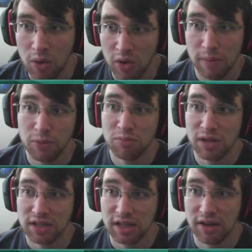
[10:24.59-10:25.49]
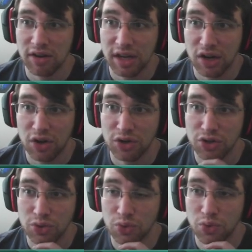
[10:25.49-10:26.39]
We got Moonblessed Cleric here
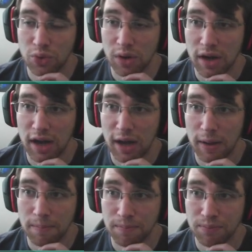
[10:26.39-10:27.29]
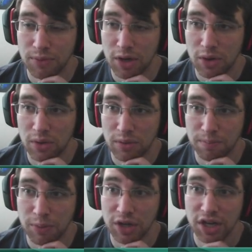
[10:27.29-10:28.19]
to
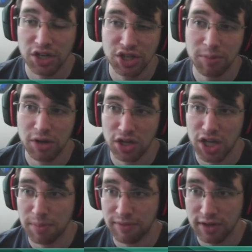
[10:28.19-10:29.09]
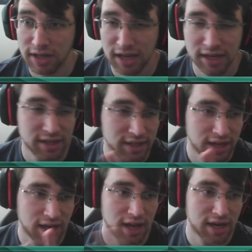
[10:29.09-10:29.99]
put an enchantment on top of our deck.
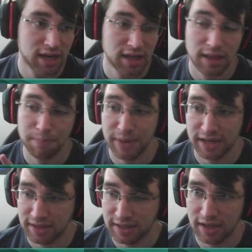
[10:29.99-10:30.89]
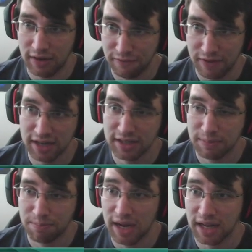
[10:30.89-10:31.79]
Not the best
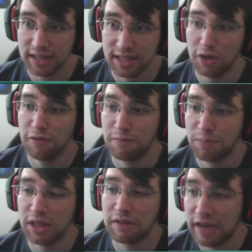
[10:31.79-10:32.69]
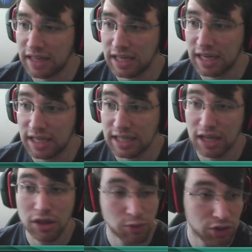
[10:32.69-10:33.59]
effect by itself, but the fact that it is
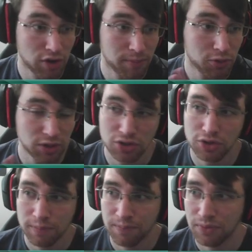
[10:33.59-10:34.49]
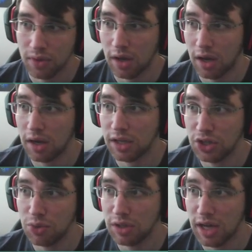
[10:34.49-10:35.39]
a 3-drop creature
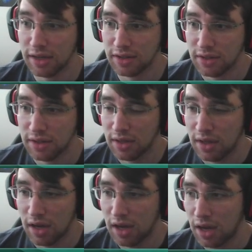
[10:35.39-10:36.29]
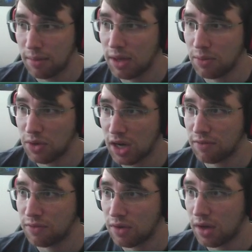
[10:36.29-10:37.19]
can do a lot. And we'll kind
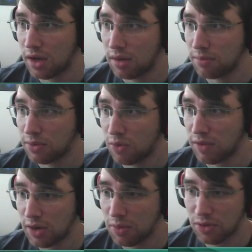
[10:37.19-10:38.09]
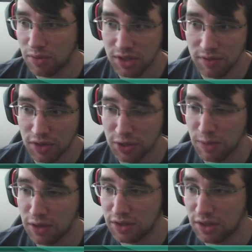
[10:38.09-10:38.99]
of go over that with the rest of our
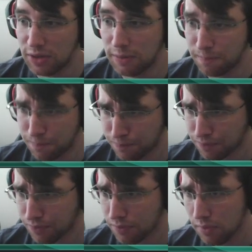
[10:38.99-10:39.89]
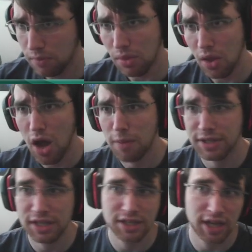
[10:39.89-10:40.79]
spells here.
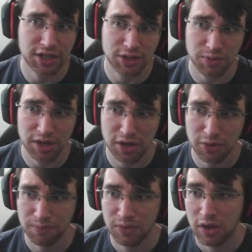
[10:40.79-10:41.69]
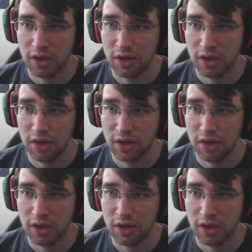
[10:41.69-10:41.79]
Obelisk is an agent we know.